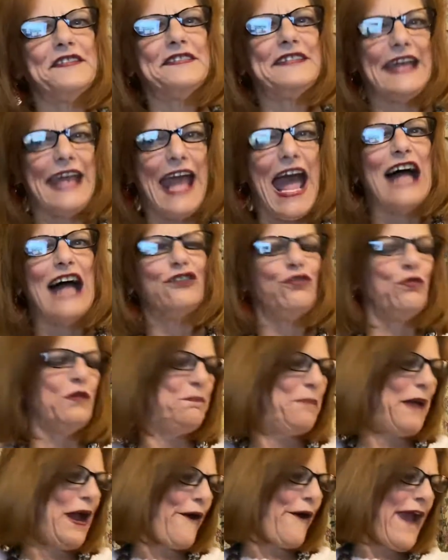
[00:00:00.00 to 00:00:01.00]
to catch with
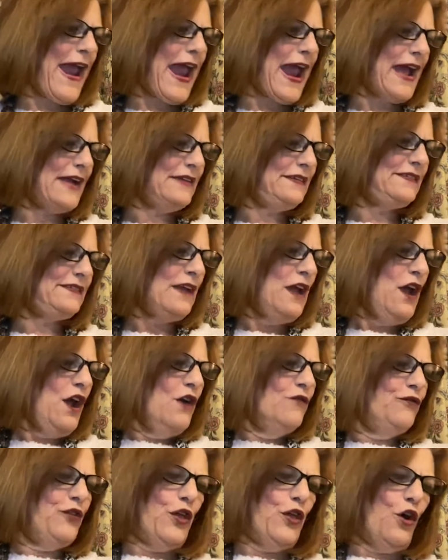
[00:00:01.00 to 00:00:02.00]
bare hands
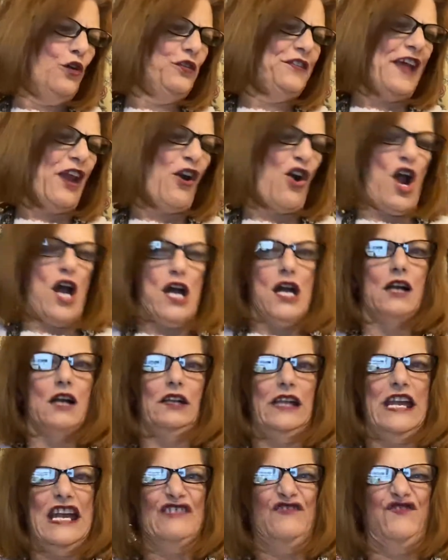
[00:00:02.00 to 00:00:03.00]
for those that are
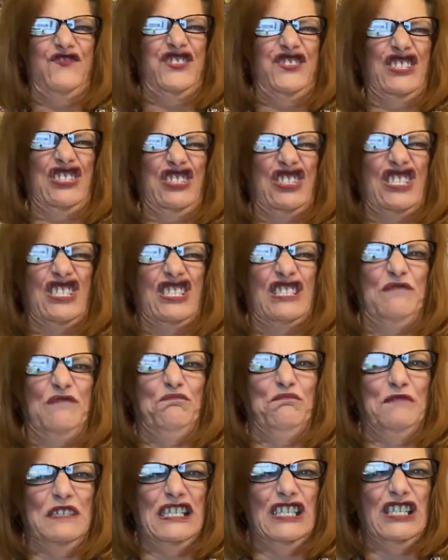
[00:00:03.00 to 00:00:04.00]
ugly and vicious
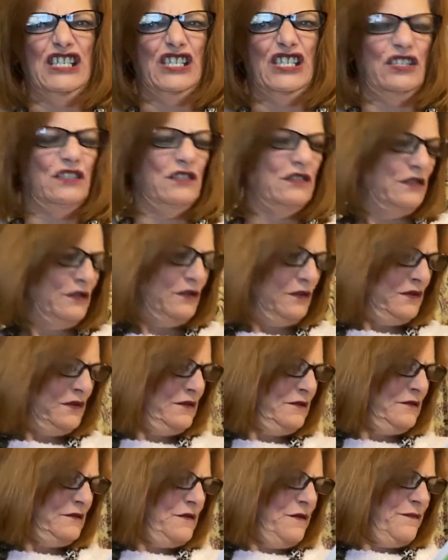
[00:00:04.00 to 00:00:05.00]
and mean.
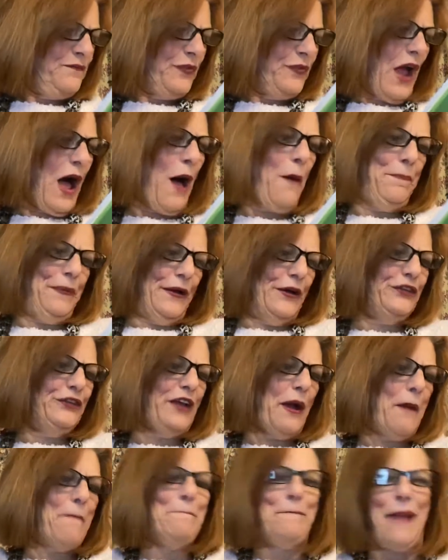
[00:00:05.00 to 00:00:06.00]
I'll build
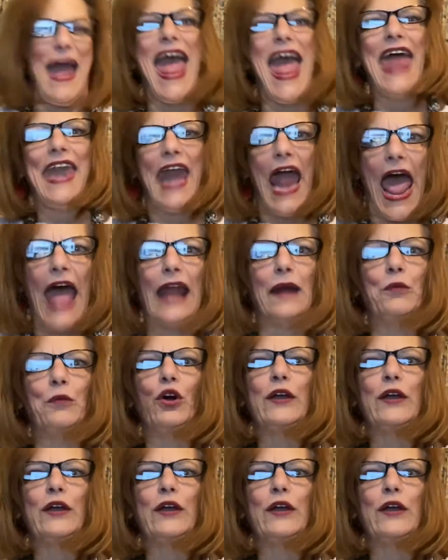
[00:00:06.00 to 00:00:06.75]
a bad animal